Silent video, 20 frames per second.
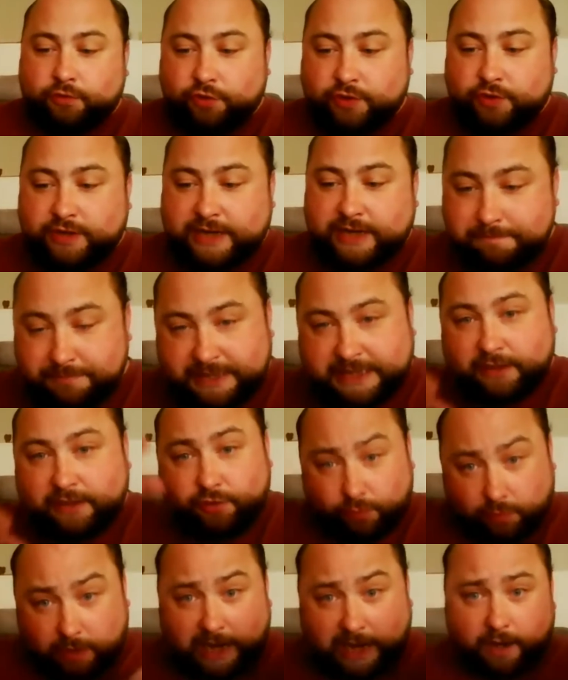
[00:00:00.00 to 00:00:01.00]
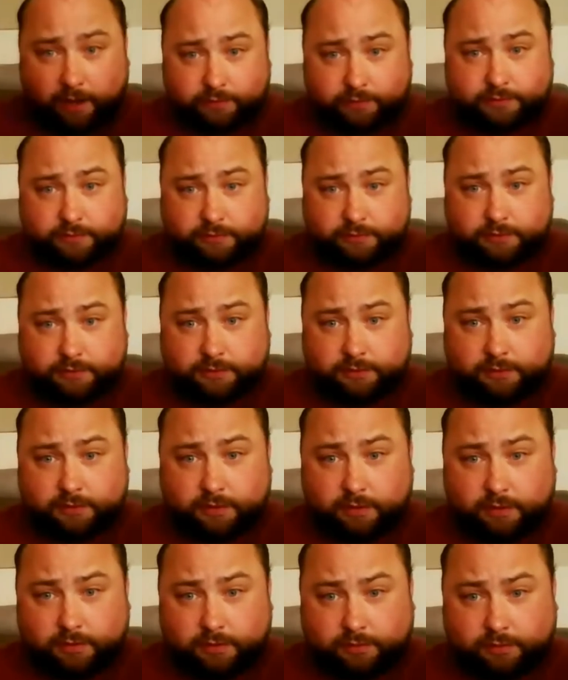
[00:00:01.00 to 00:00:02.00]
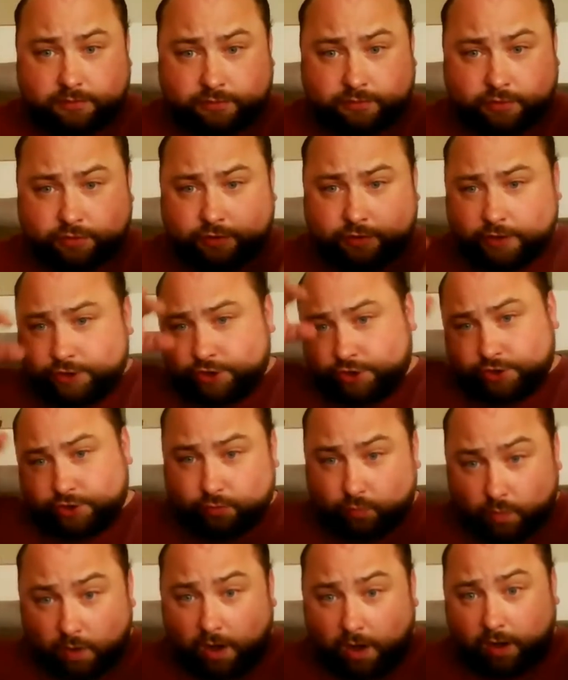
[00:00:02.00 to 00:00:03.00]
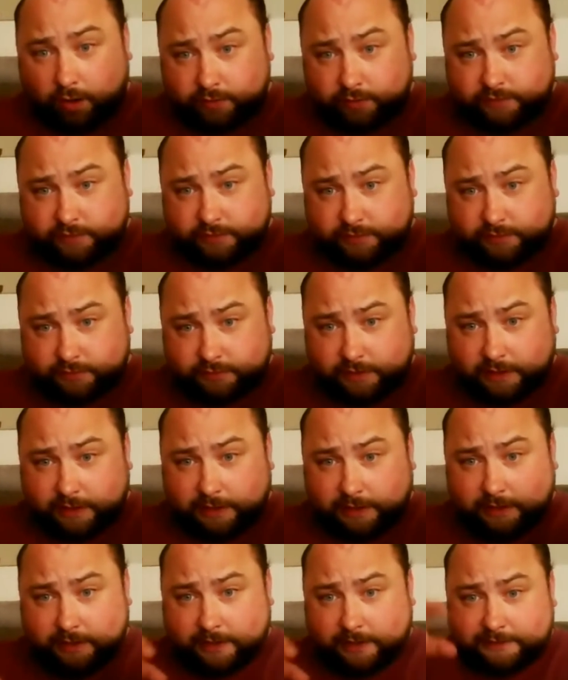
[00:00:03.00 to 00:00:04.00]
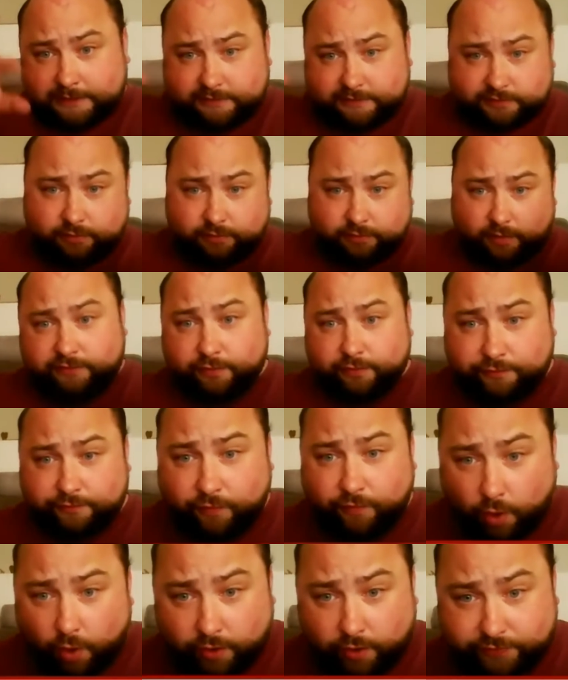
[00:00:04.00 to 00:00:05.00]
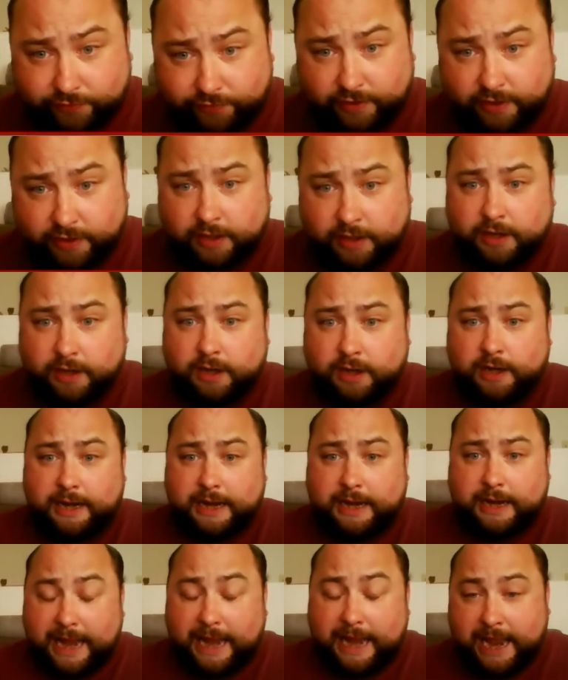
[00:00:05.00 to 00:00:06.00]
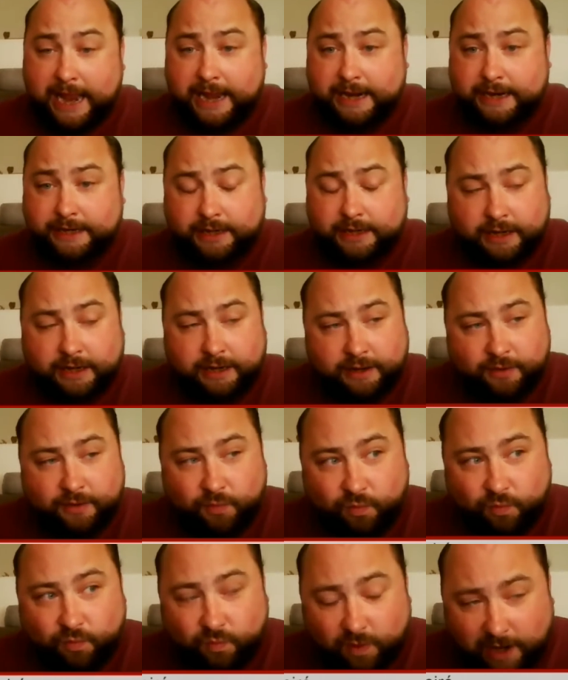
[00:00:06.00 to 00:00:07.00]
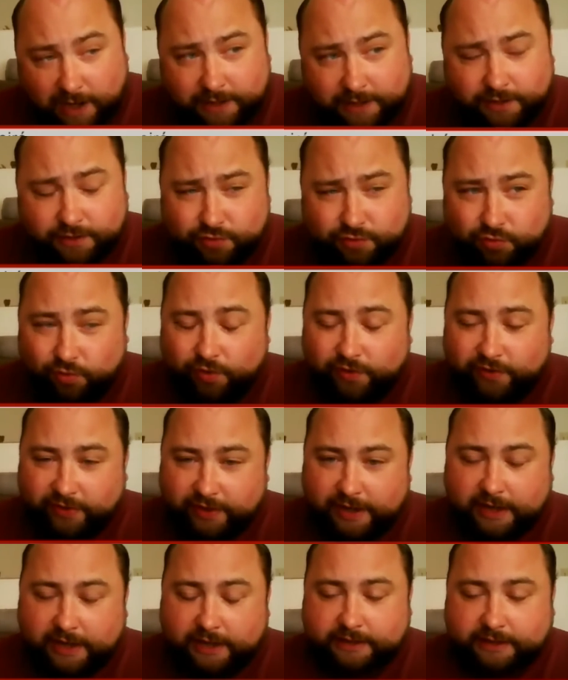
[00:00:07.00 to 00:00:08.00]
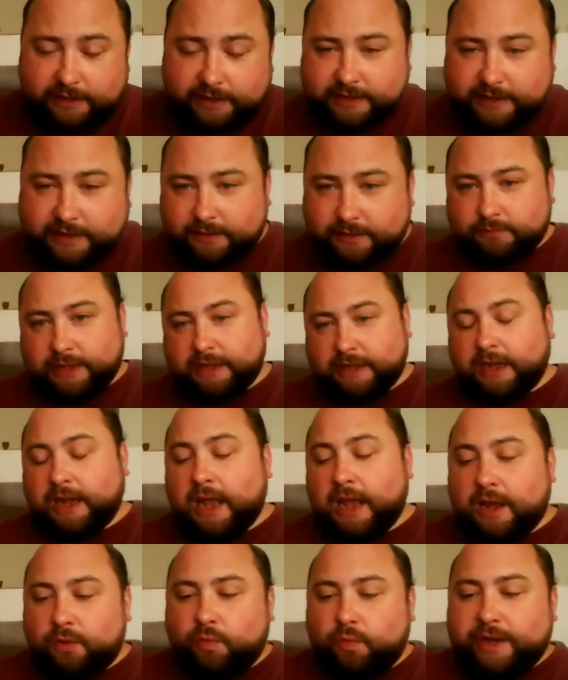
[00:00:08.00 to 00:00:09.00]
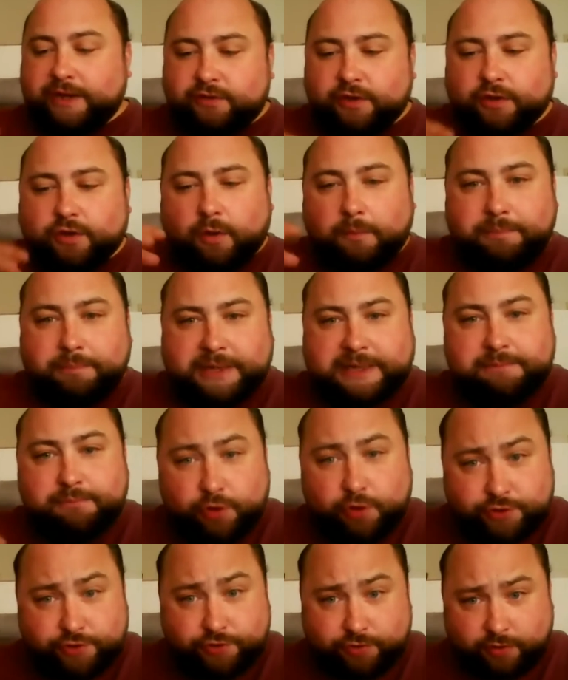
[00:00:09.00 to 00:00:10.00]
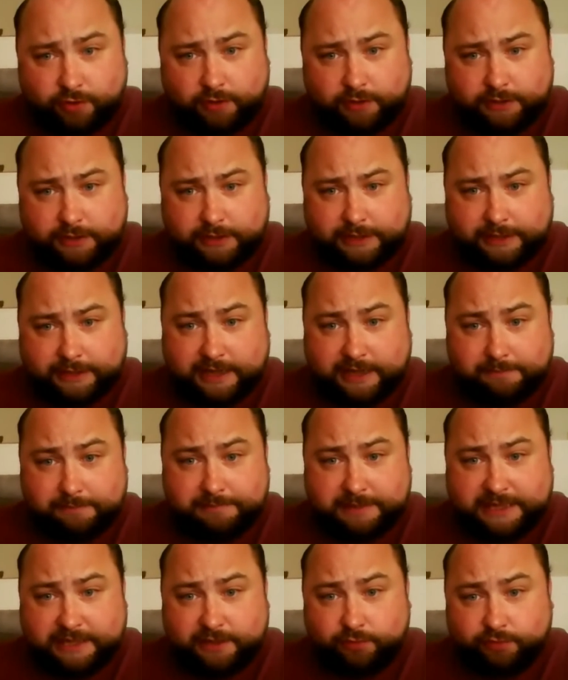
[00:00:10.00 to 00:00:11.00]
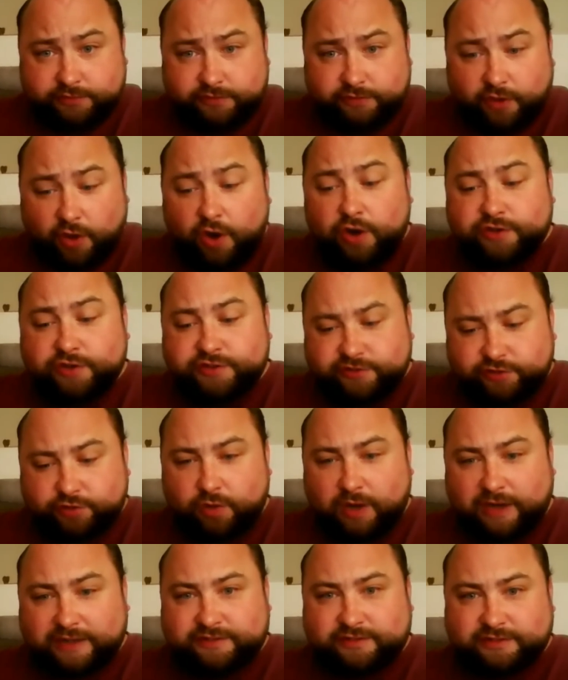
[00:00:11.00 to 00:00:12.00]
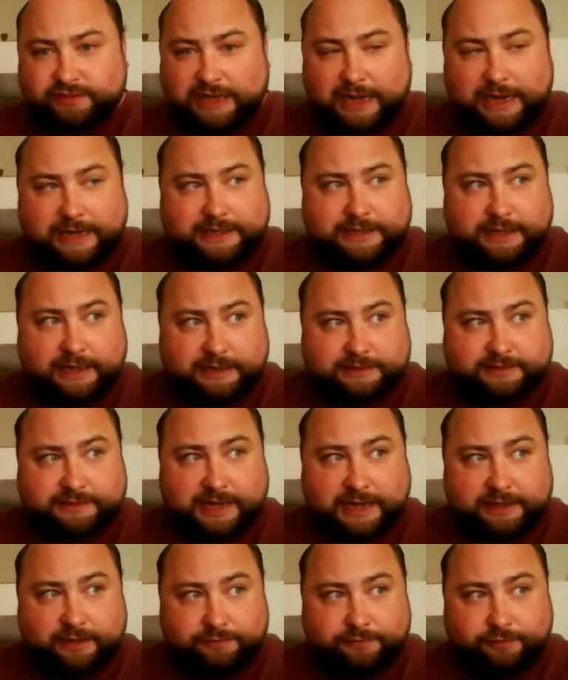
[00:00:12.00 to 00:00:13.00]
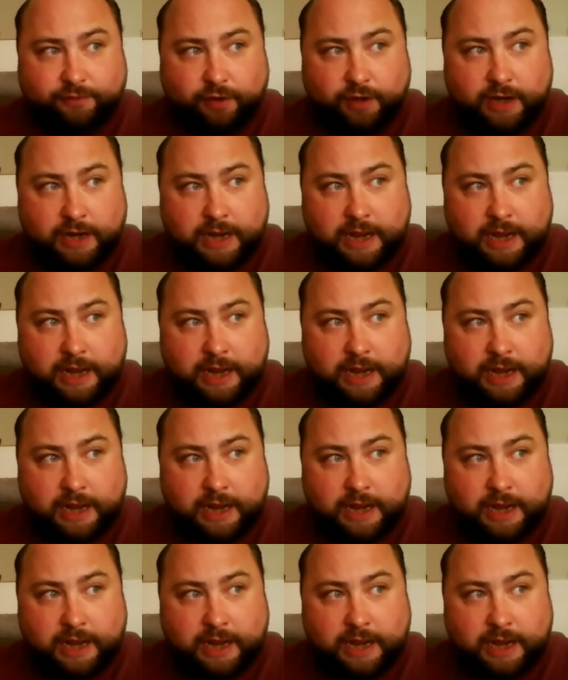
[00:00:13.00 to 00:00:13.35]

you can build around the dungeon you want, and so on and so forth. And one cool thing is that, well, with the complete module, it can be used also as kind of